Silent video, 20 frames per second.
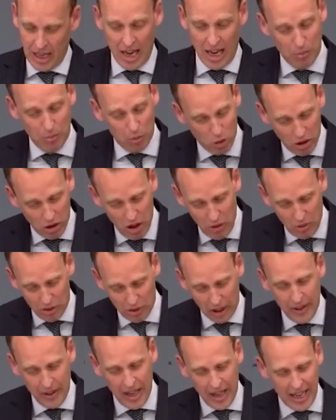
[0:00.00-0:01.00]
And
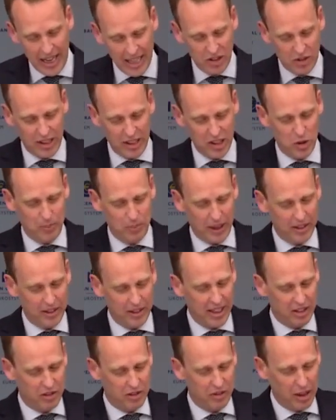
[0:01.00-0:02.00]
moreover, a
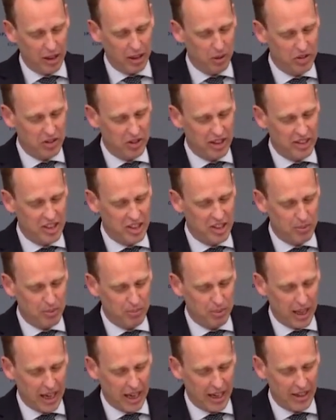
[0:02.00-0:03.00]
transparent and credible transition
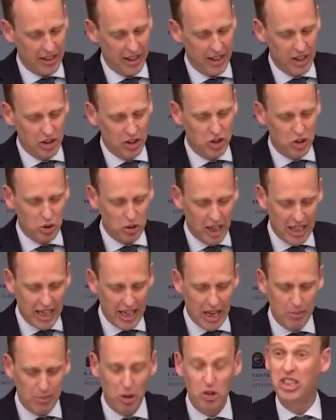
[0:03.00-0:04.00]
plan should
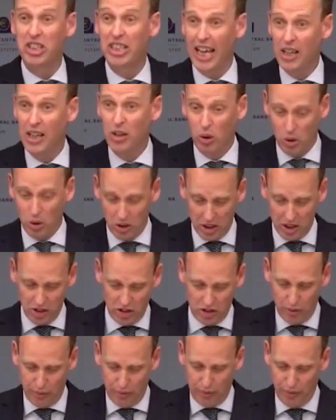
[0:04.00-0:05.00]
enable stakeholders
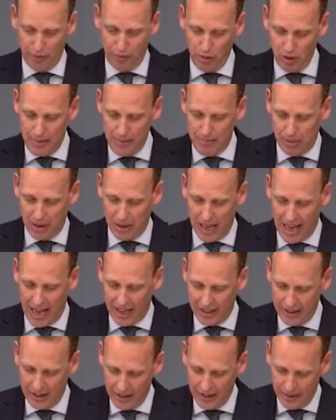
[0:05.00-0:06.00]
to fully
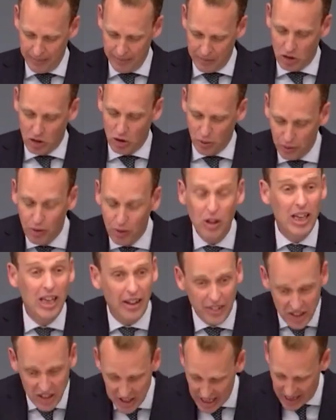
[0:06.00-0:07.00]
plan, to fully
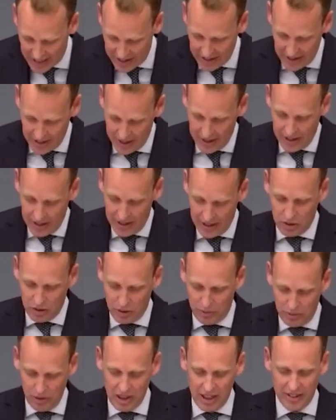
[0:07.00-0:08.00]
understand to
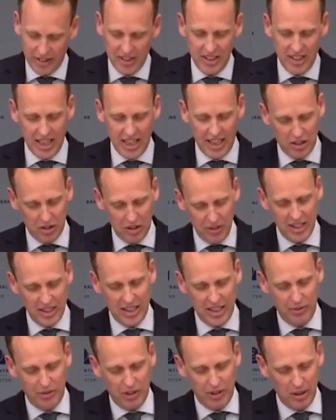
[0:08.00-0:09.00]
fully understand the risk
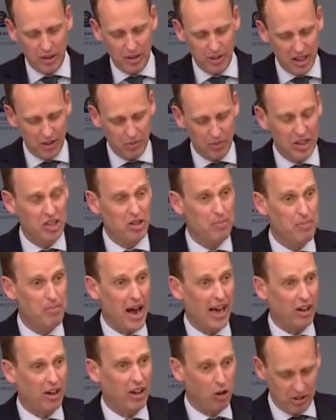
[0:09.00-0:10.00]
environment in which a
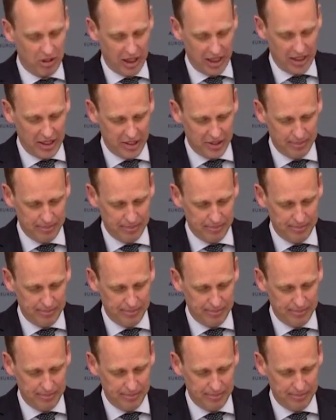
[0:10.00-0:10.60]
bank operates.